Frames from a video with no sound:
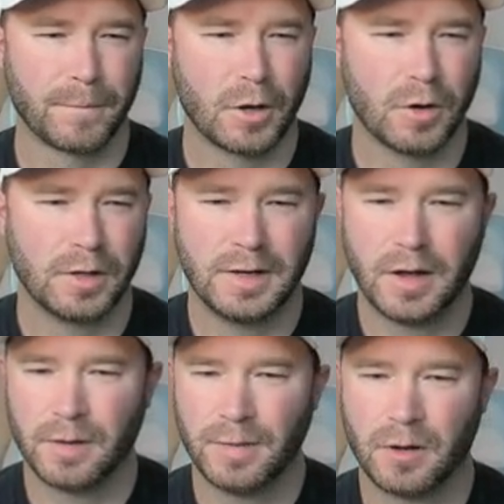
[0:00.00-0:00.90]
Currently
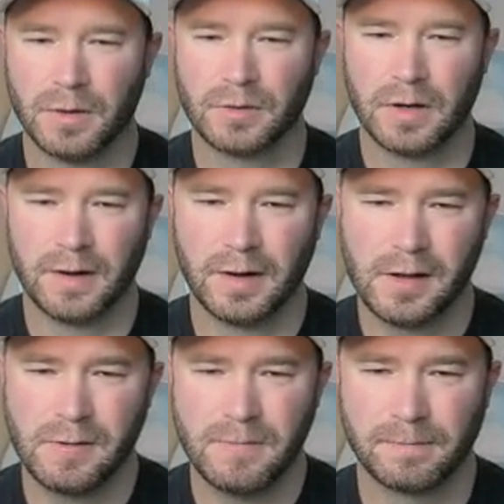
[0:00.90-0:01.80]
down a bit on the trade right
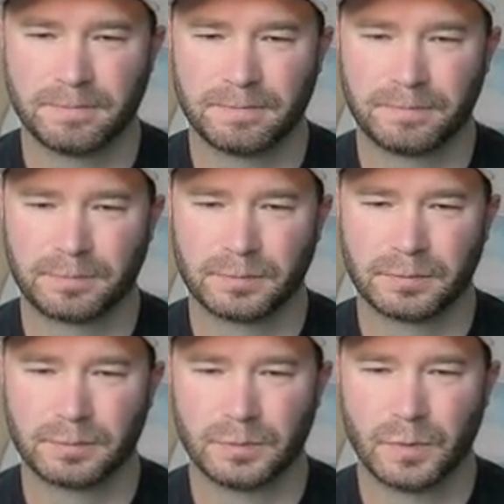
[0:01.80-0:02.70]
now.
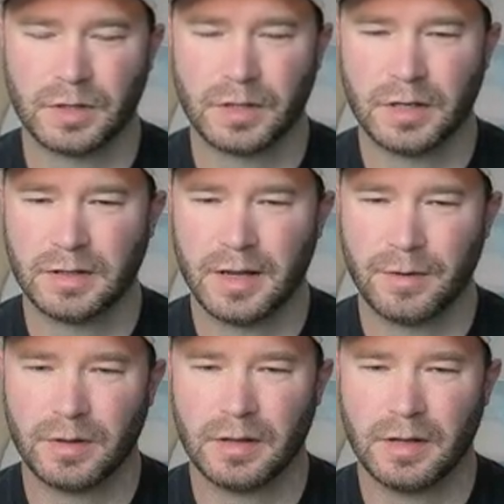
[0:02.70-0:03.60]
I'm just going to stay
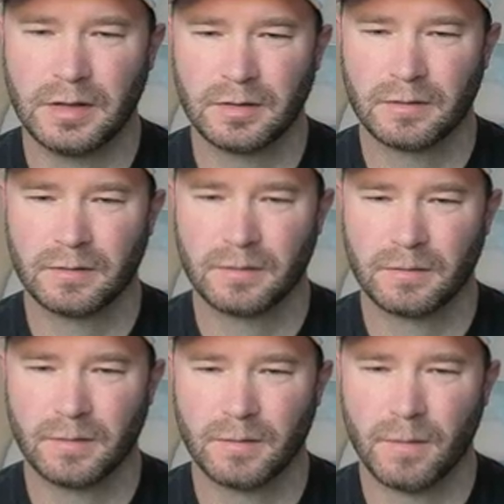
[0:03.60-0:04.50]
within this.
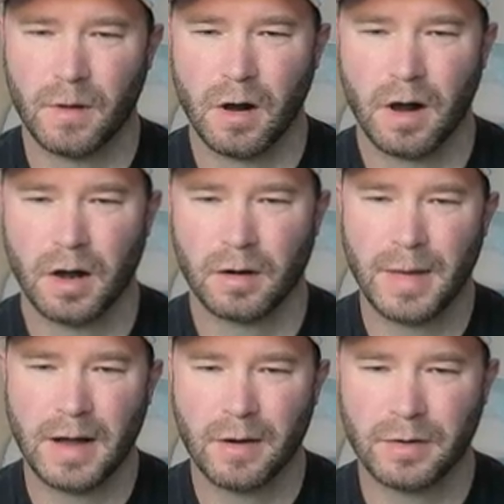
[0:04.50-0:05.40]

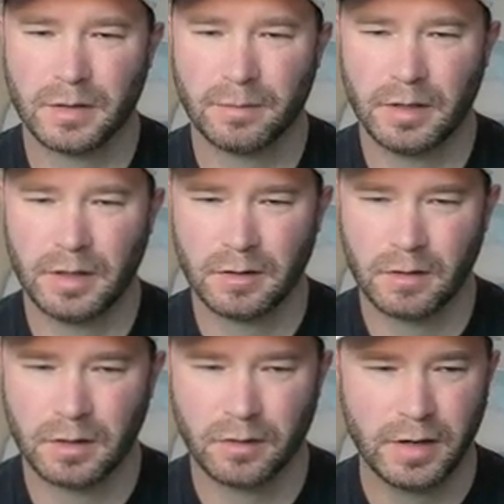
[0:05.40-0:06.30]
Background is completely
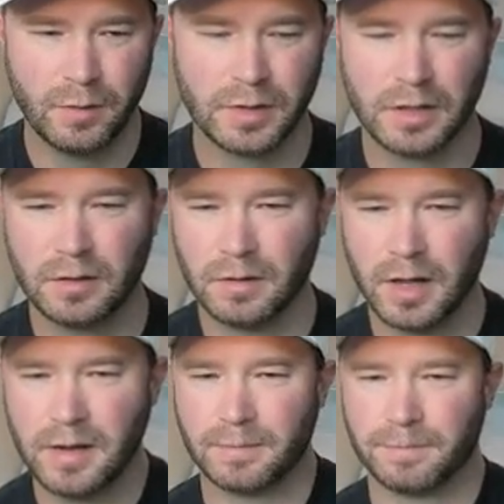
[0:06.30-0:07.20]
solid green, which I do
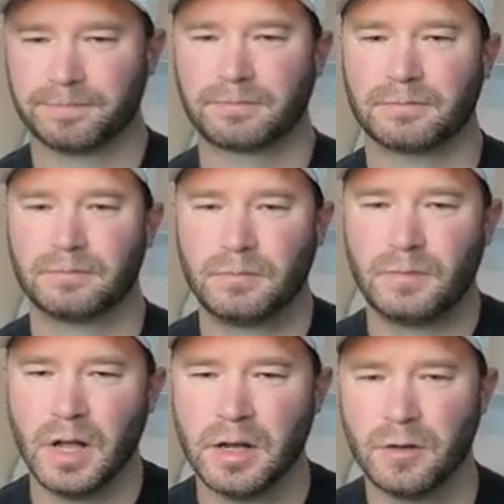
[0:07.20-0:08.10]
like.
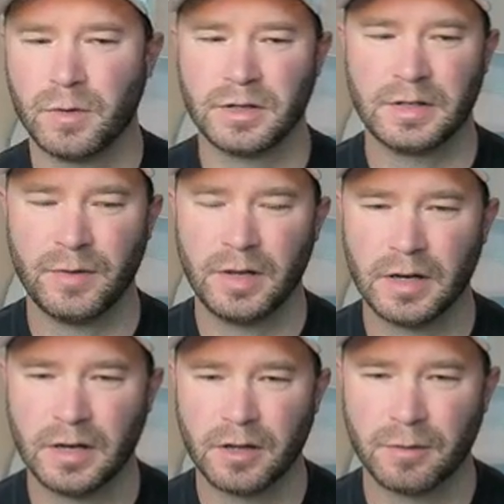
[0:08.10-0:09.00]
I do want to see if we can
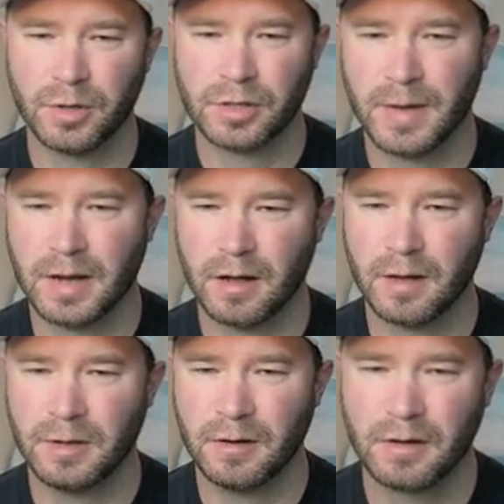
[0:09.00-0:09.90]
get another pushback
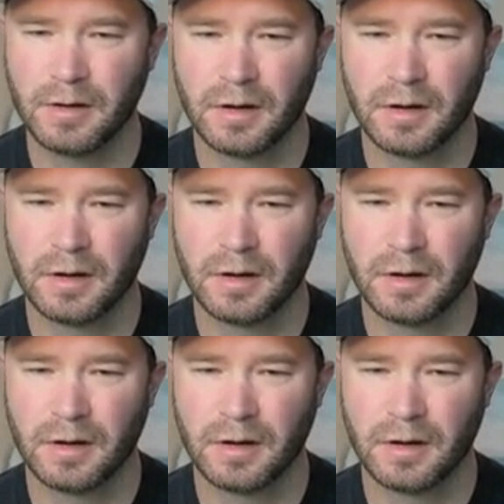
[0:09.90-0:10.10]
up here